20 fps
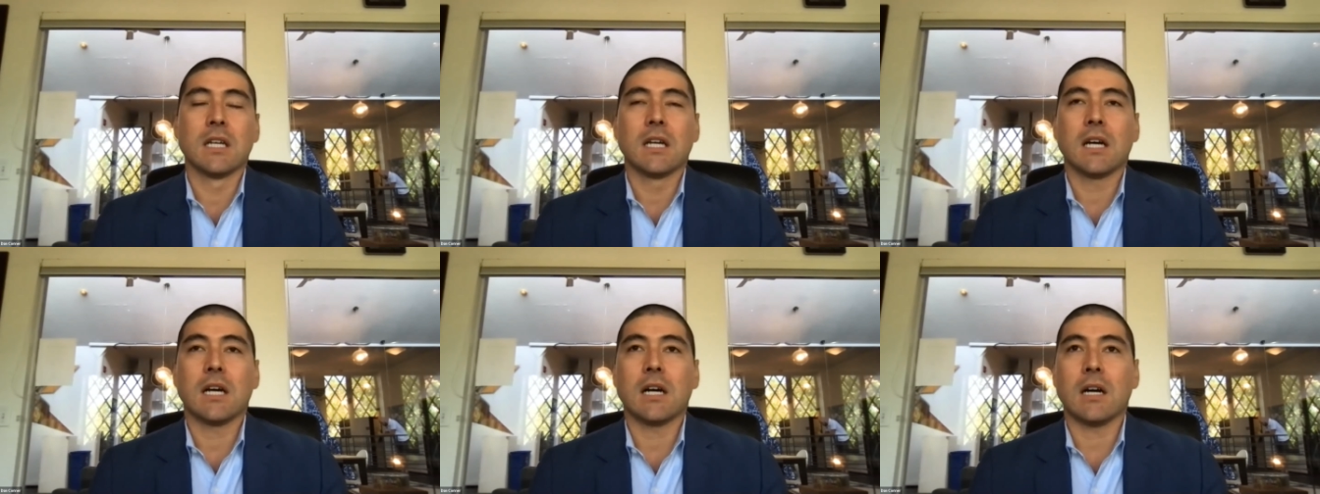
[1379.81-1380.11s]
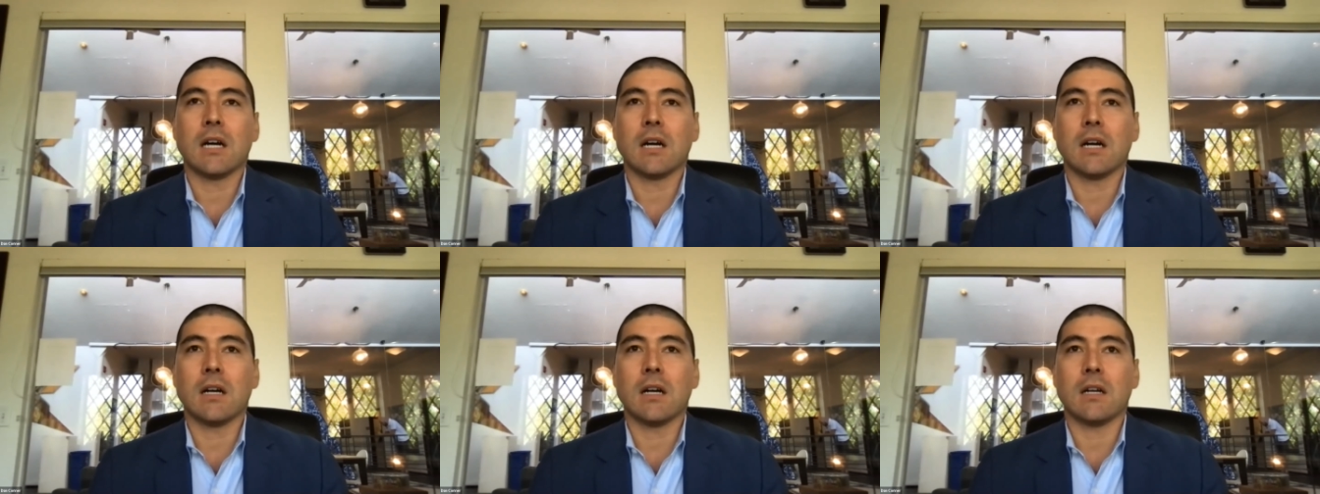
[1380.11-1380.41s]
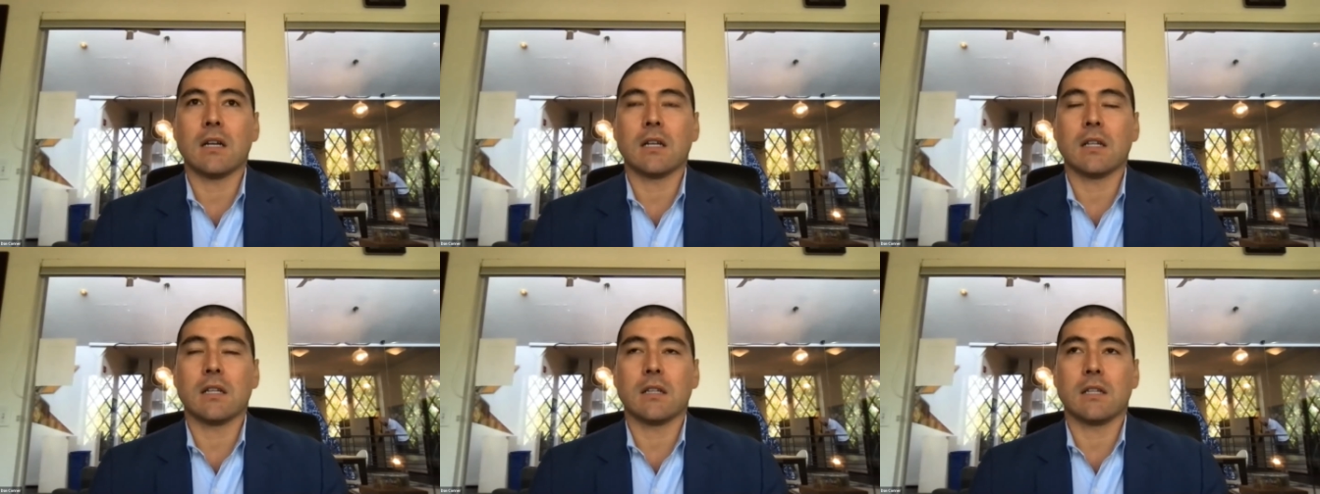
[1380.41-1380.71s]

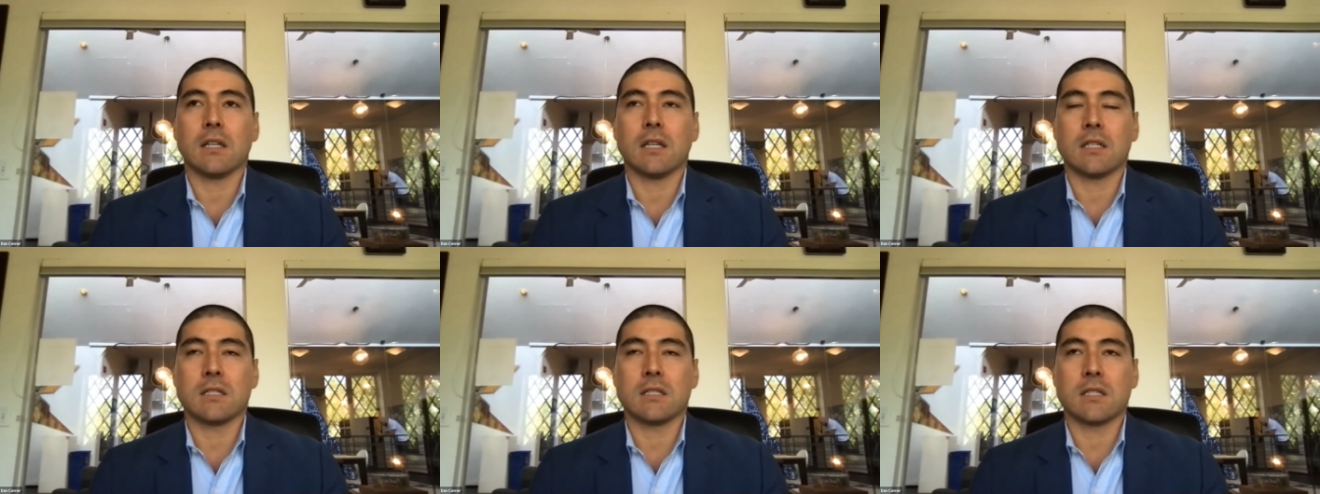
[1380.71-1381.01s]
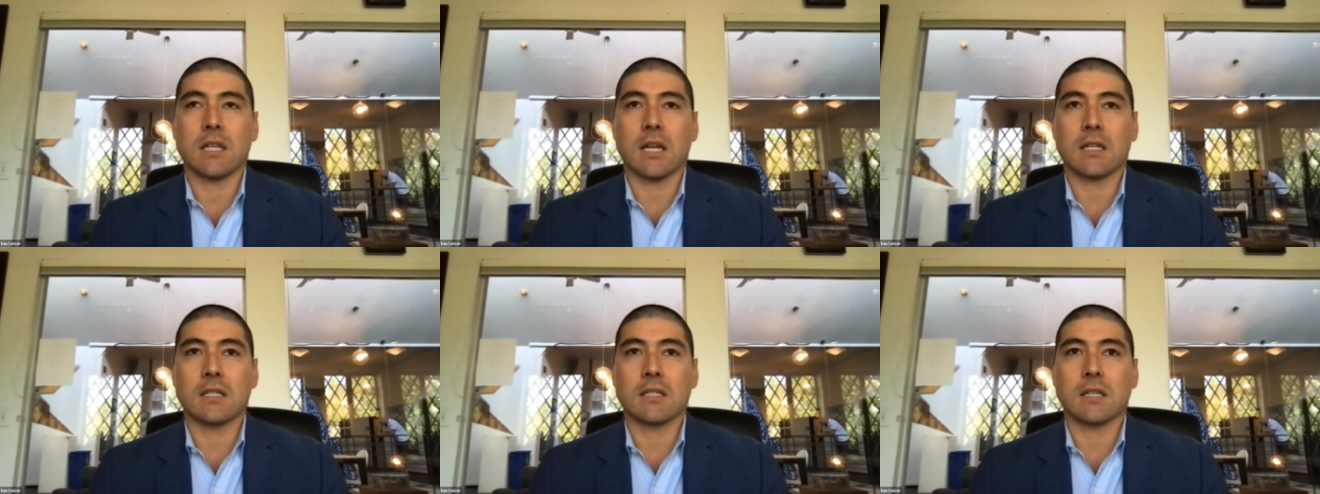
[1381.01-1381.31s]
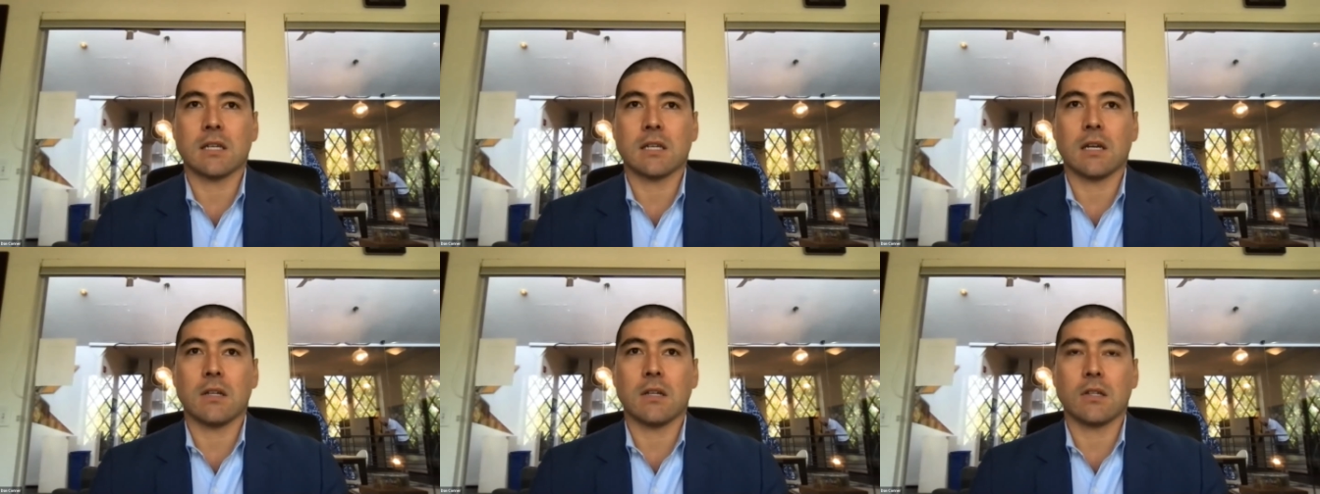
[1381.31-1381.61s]
that
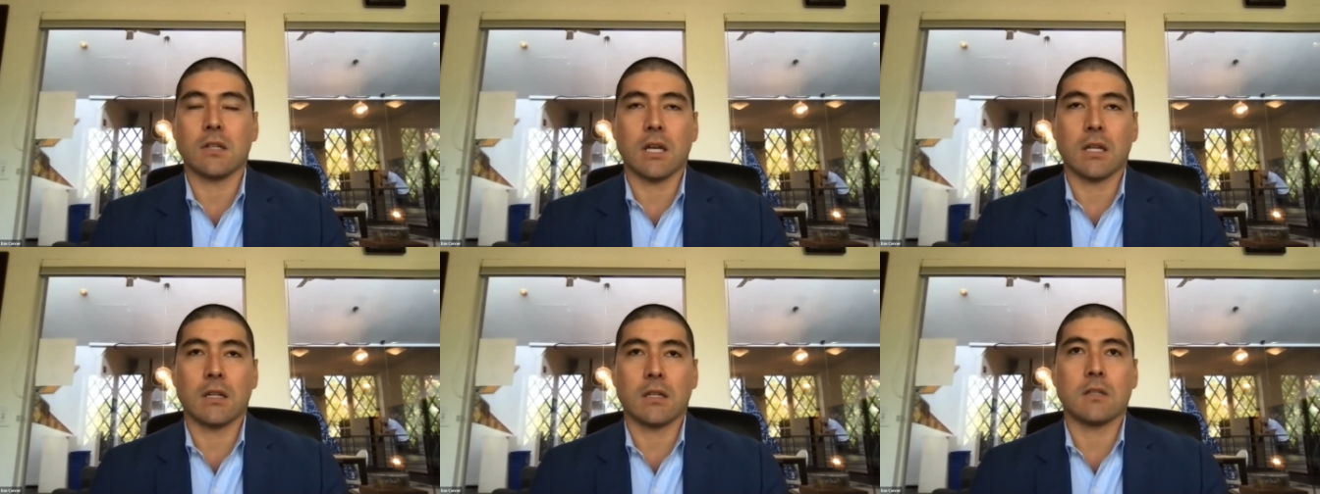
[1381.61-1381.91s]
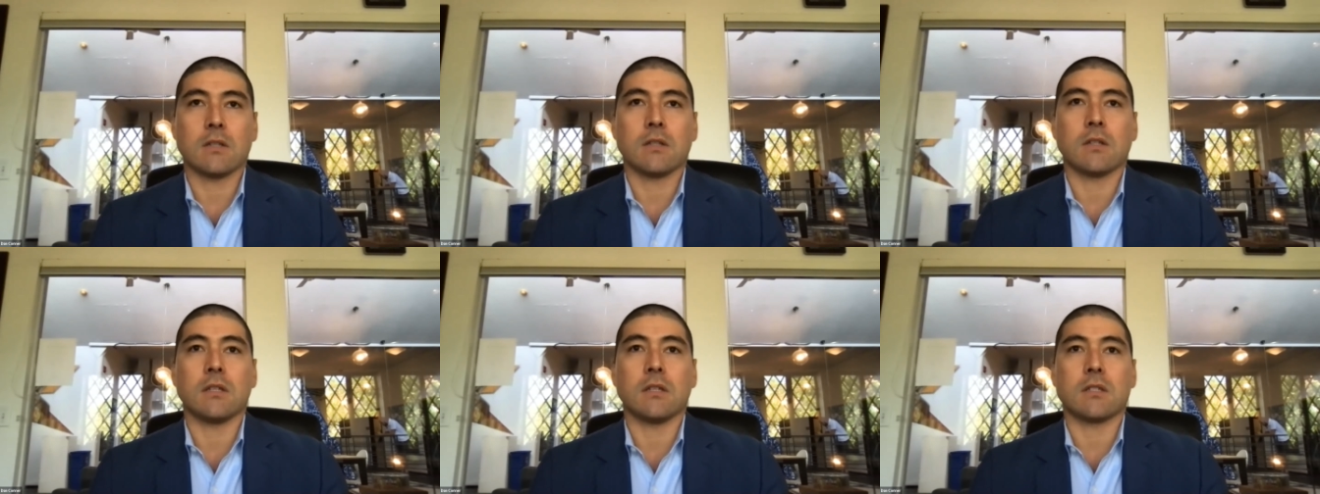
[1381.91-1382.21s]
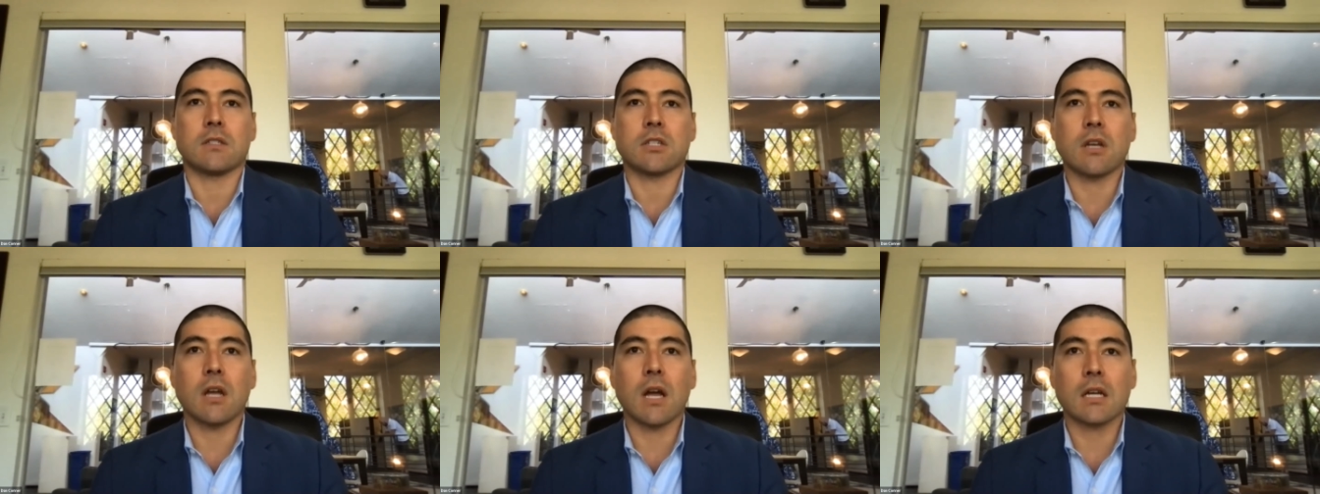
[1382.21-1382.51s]
the
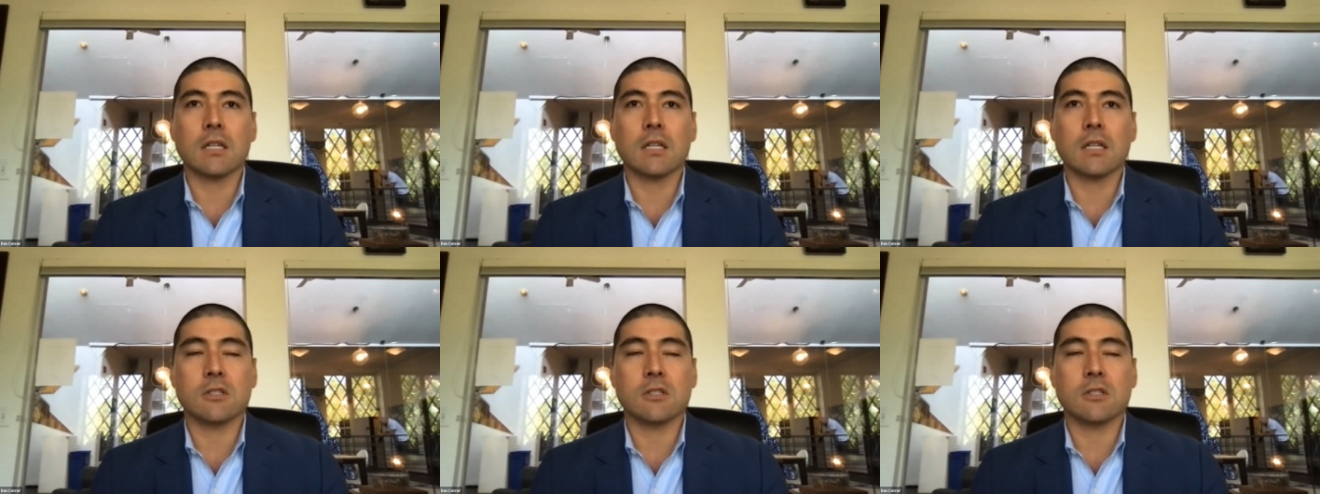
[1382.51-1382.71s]
checks